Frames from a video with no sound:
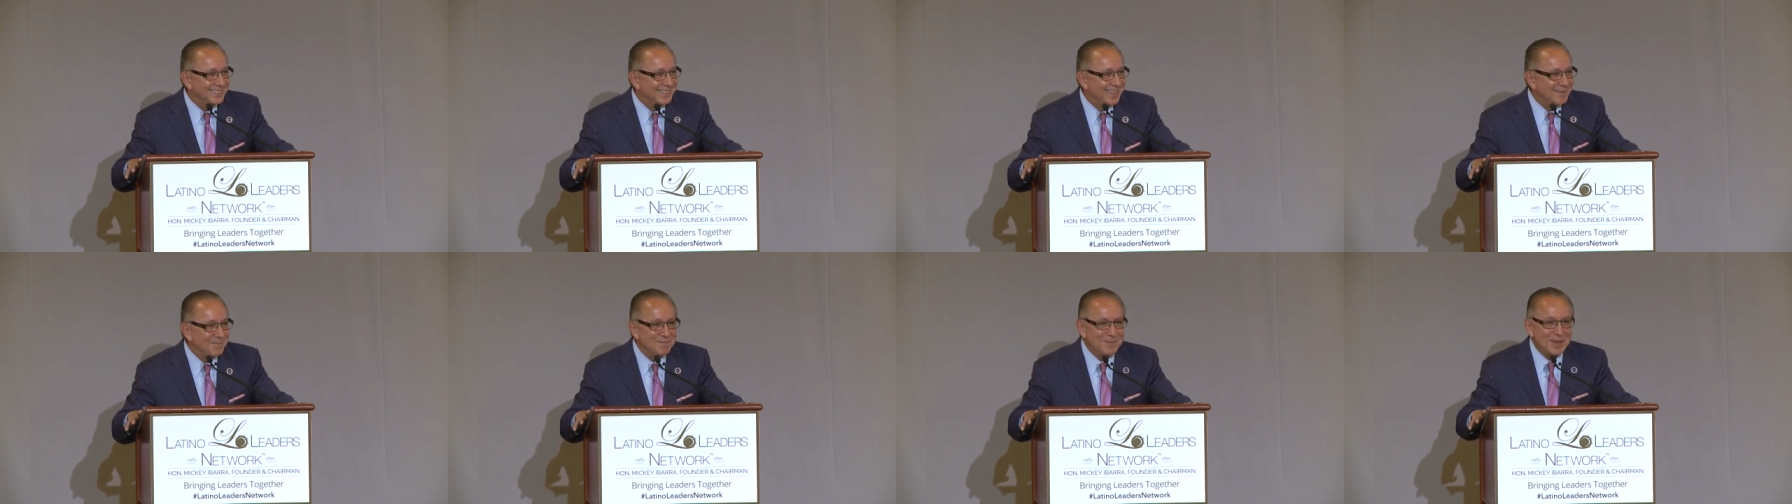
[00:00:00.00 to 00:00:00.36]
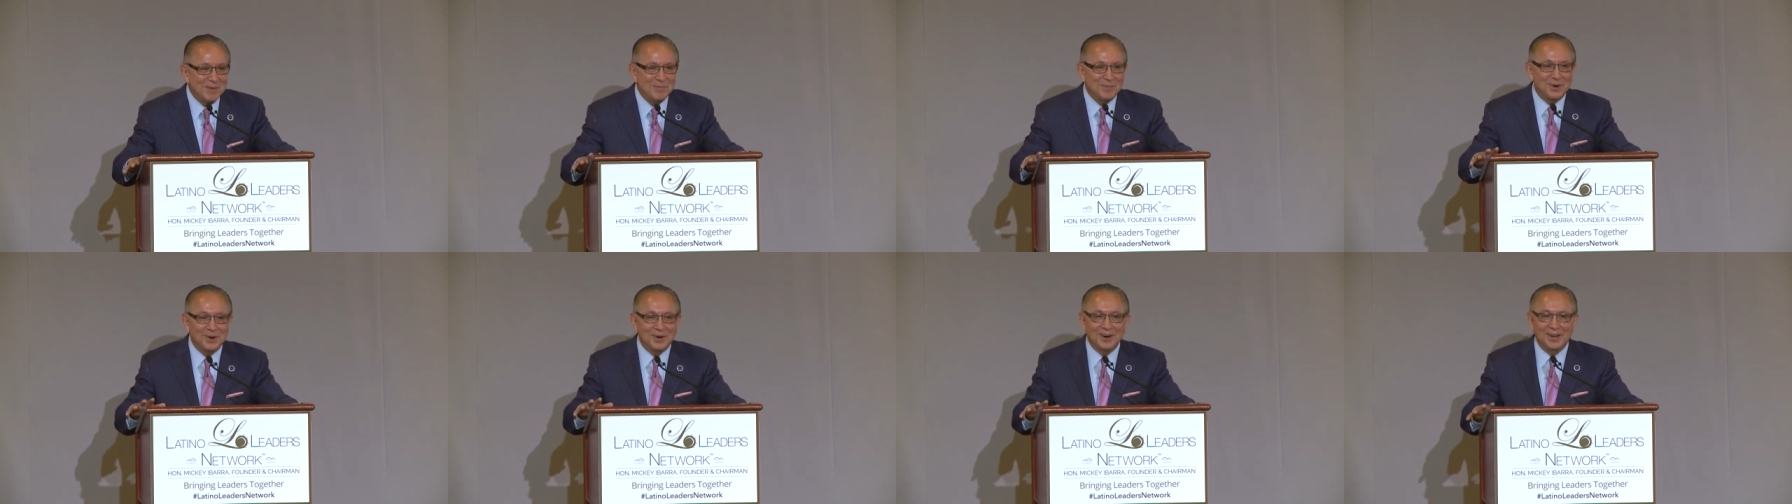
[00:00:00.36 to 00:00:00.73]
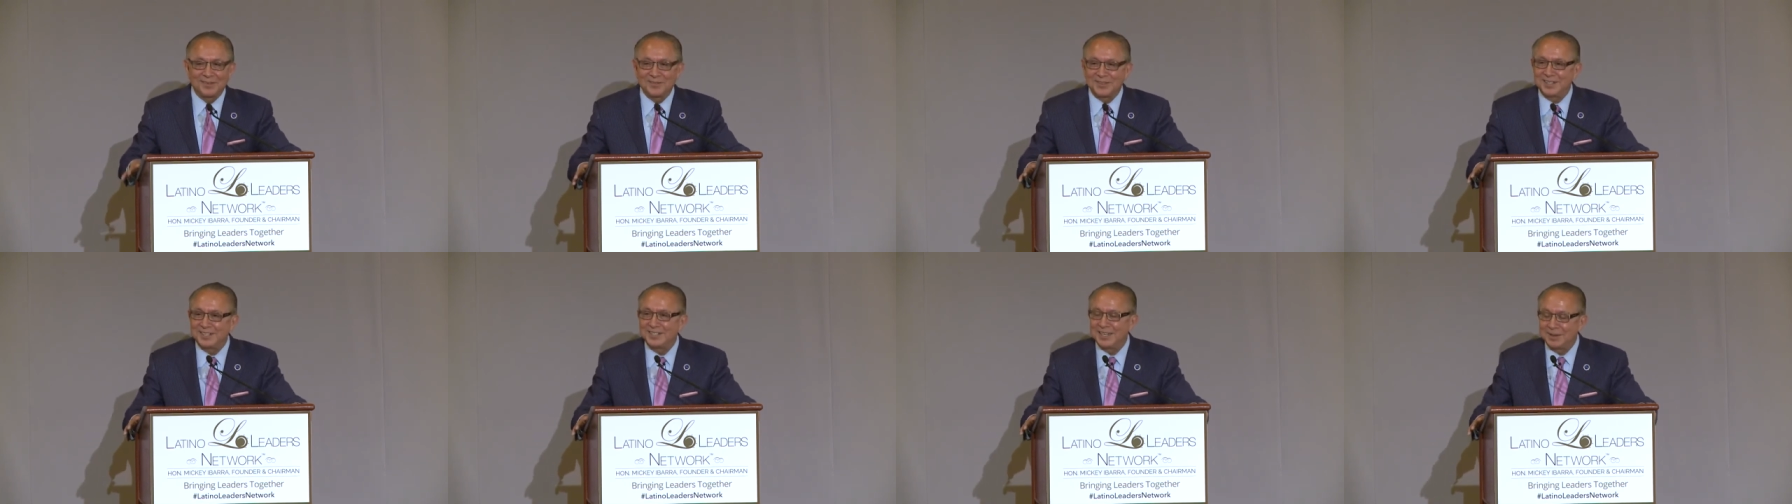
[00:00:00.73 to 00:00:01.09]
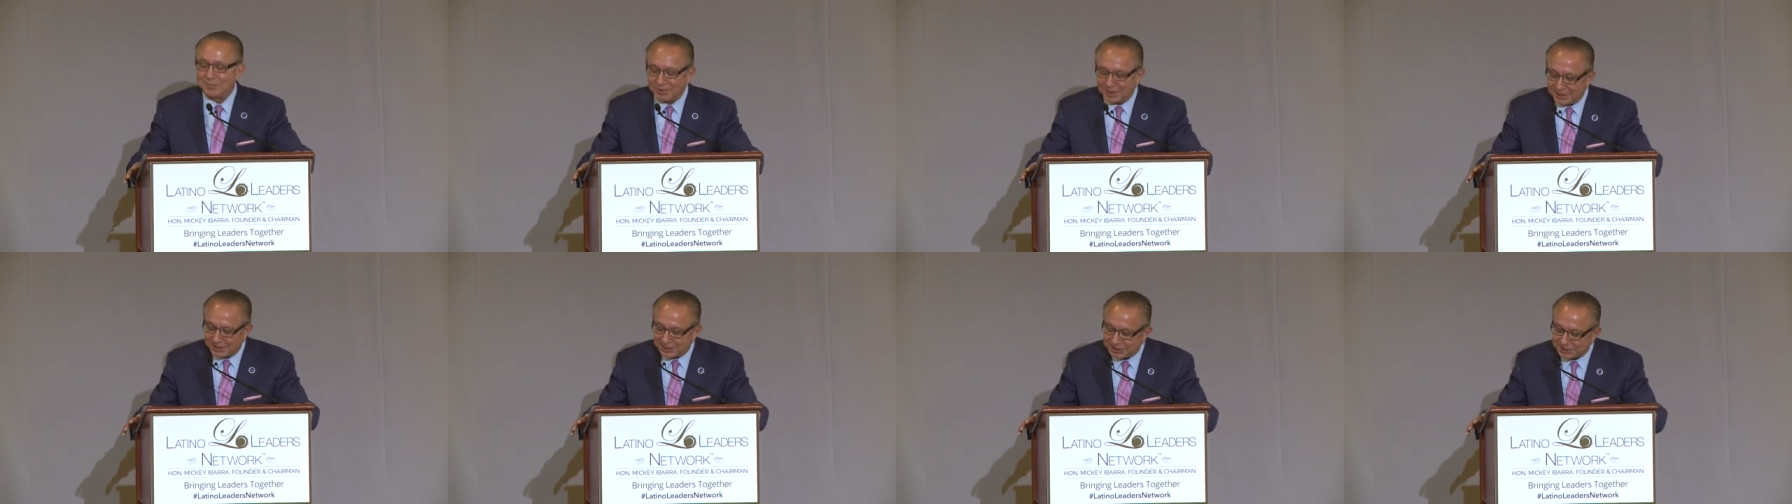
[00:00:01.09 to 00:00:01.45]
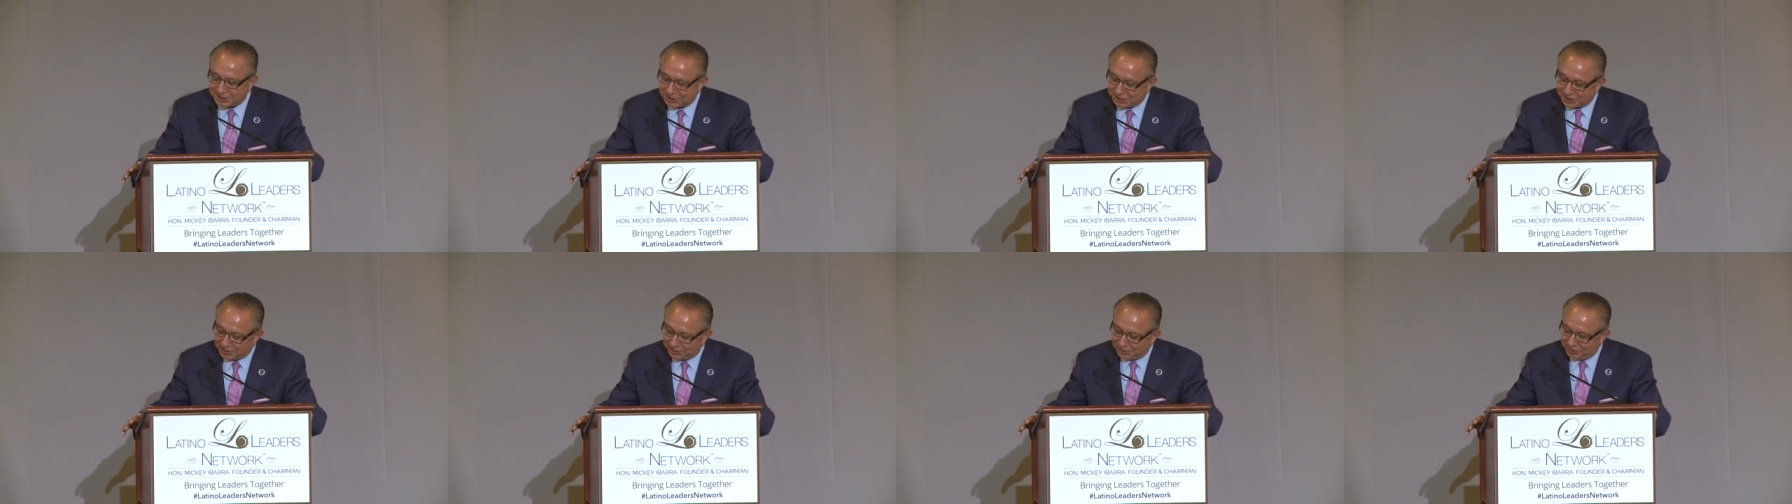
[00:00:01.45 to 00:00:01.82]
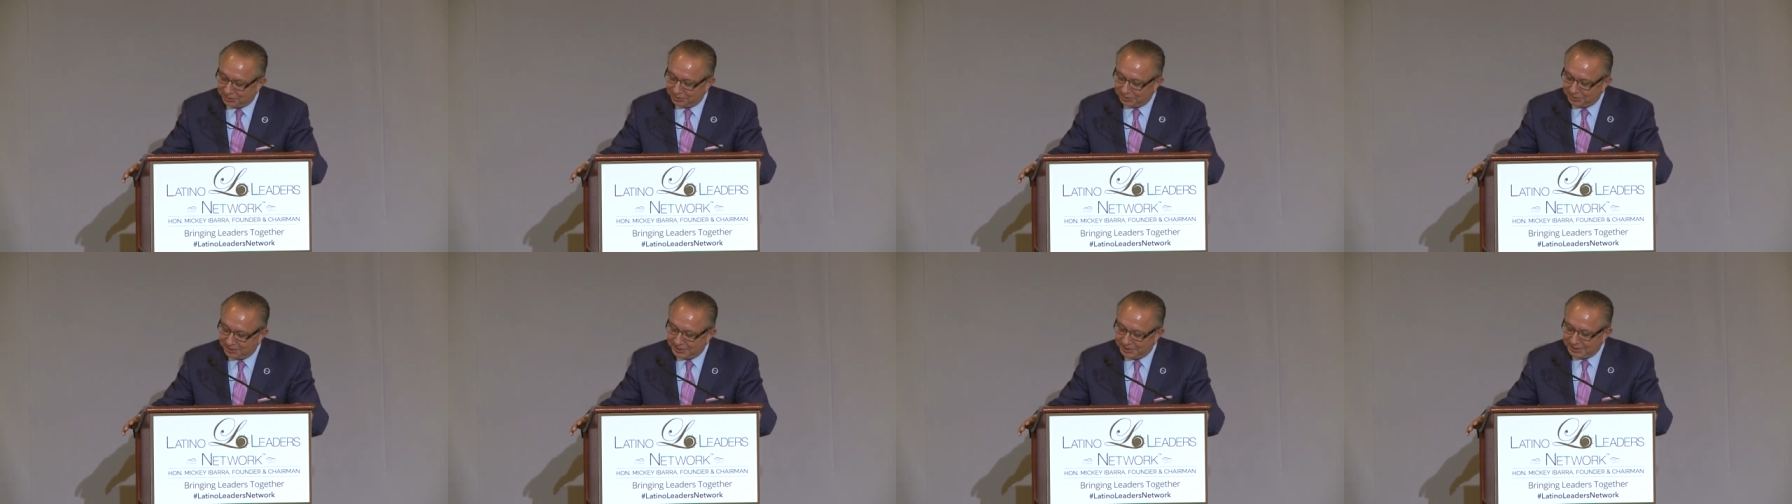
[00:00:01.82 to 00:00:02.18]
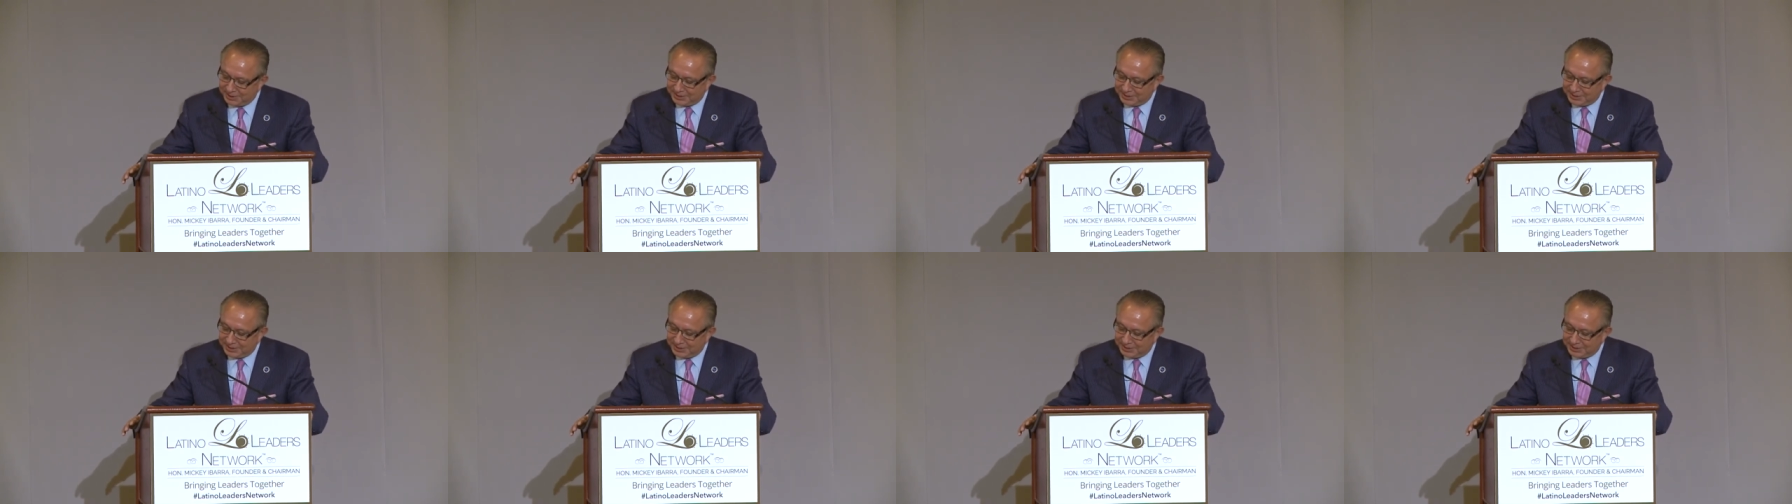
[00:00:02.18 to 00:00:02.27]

a member of the demolition crew.